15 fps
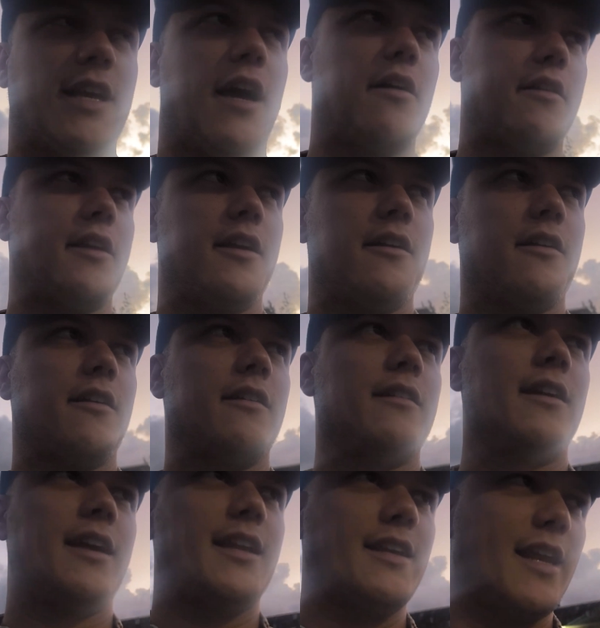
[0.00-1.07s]
out here
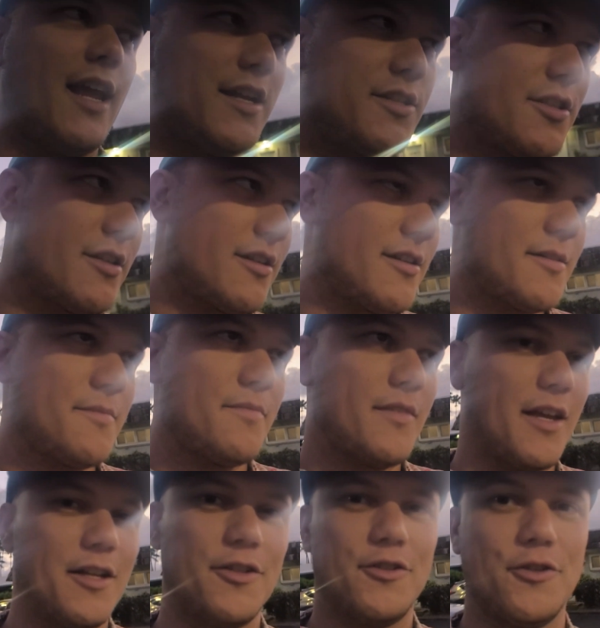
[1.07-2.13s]
in nature,
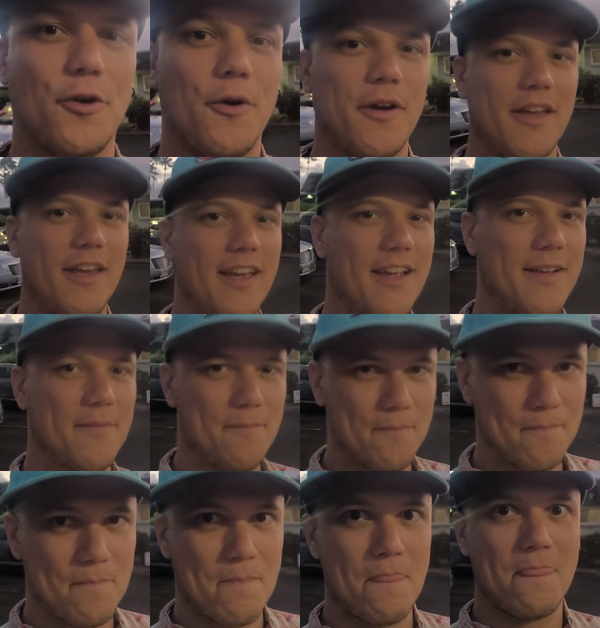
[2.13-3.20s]

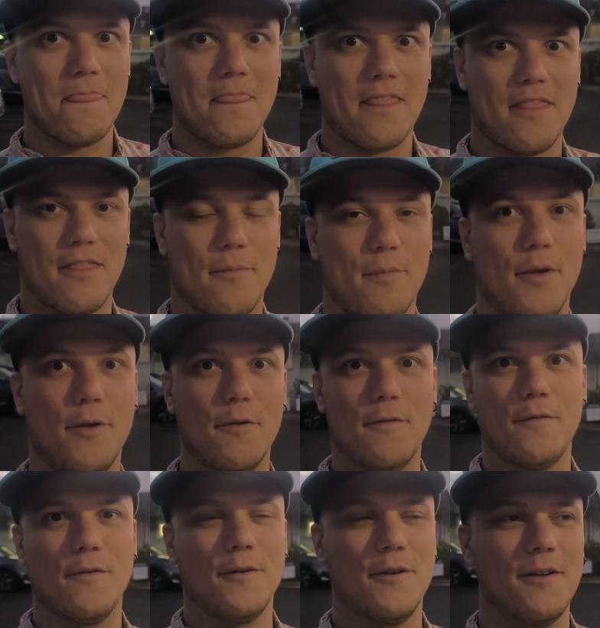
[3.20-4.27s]
enjoying the
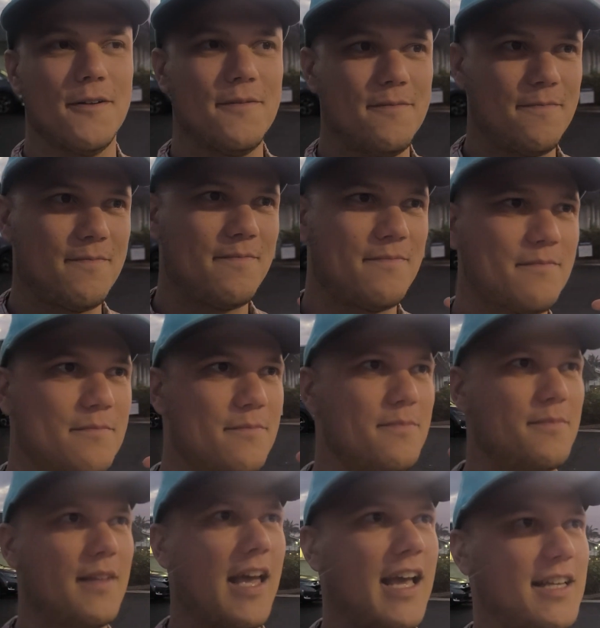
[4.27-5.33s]
beautiful
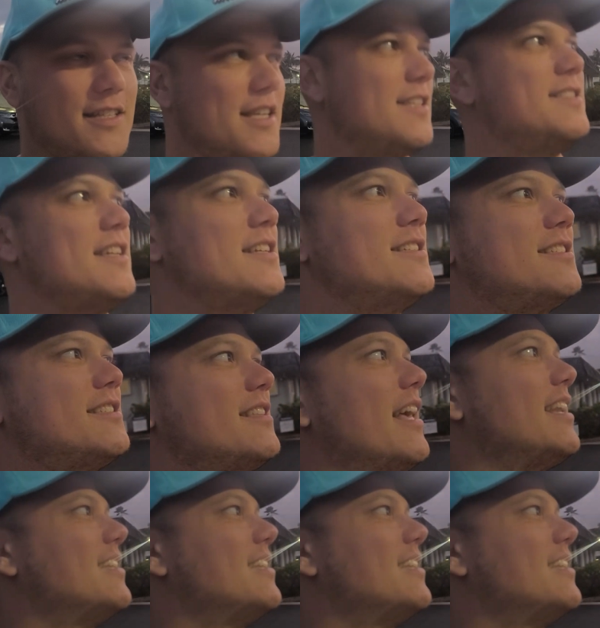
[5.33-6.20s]
existence that